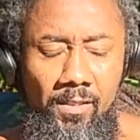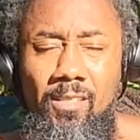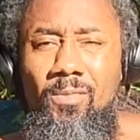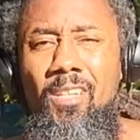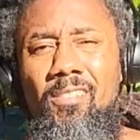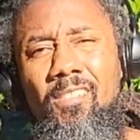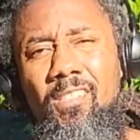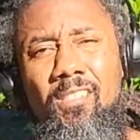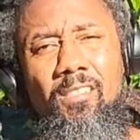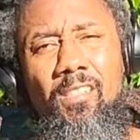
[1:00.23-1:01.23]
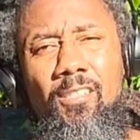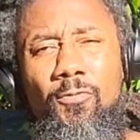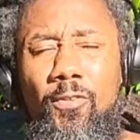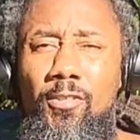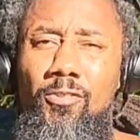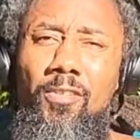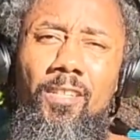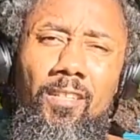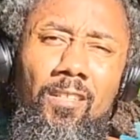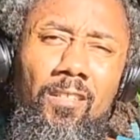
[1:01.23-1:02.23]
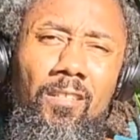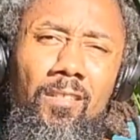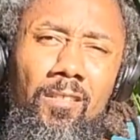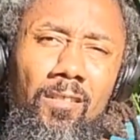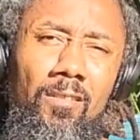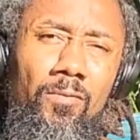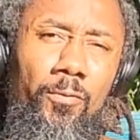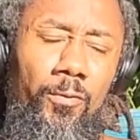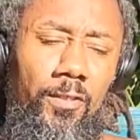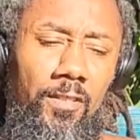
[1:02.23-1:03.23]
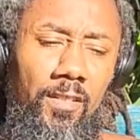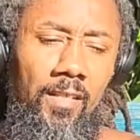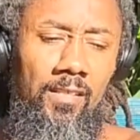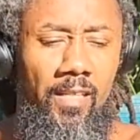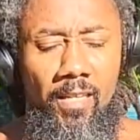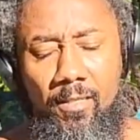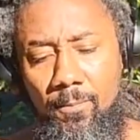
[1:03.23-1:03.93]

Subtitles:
And sometimes it's frustrating. For real. It's